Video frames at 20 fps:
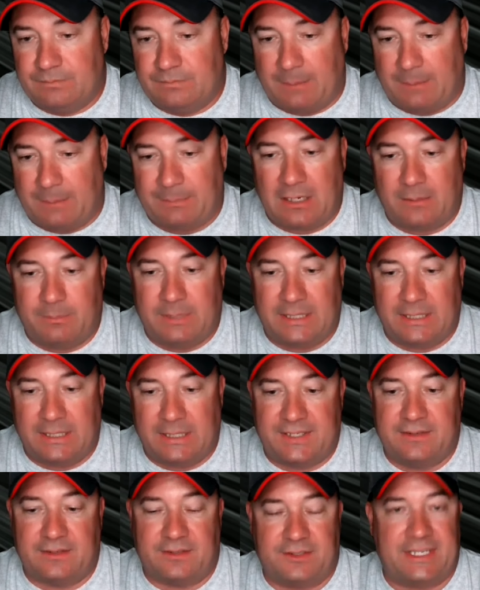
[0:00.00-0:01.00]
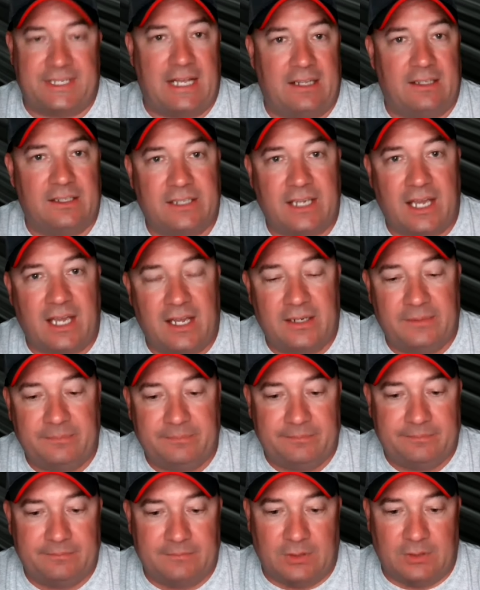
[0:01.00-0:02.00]
not a big Caesar salad guy
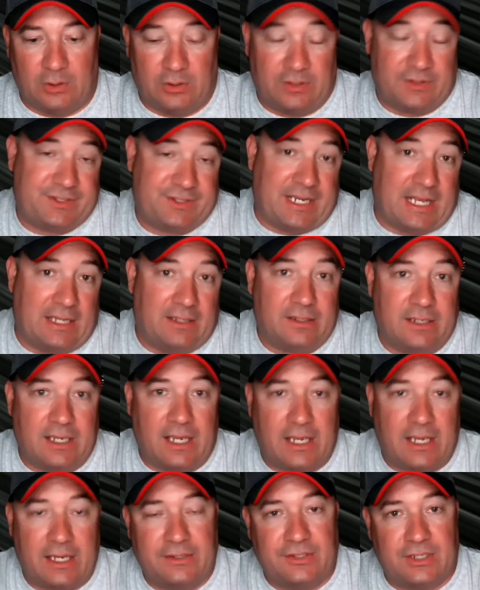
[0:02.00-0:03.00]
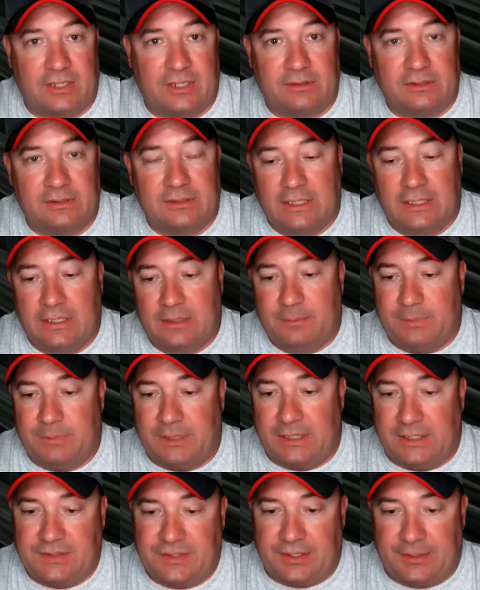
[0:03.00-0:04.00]
or a salad guy in general,
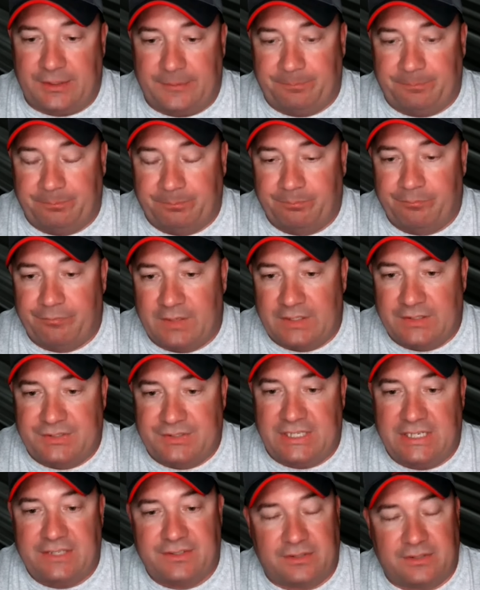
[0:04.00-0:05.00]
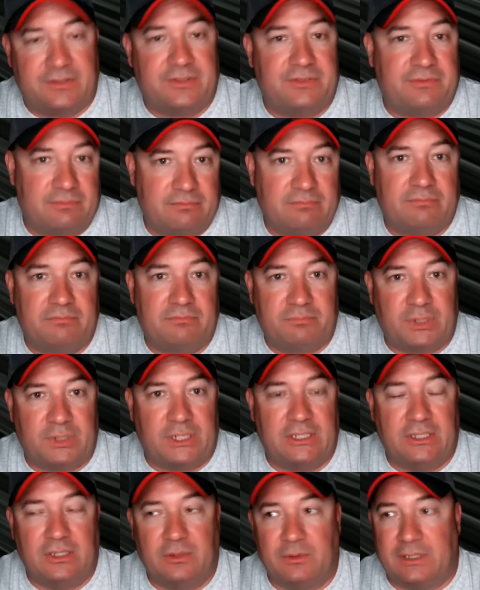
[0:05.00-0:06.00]
but Caesar's
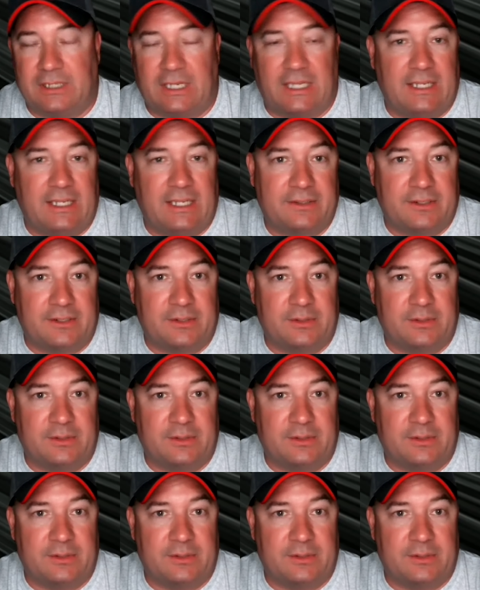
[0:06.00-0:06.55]
pretty good one. I like the